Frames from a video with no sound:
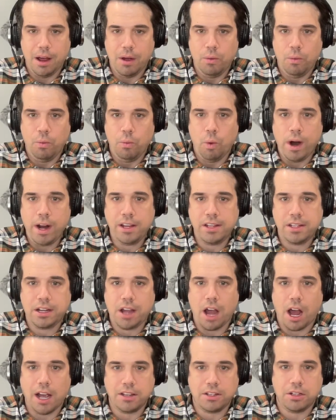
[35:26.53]
What does
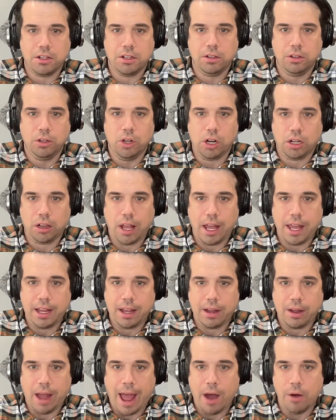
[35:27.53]
Gaza look
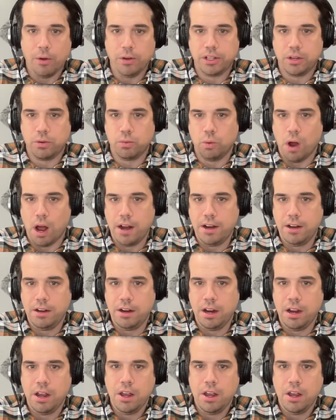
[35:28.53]
like? How is it run?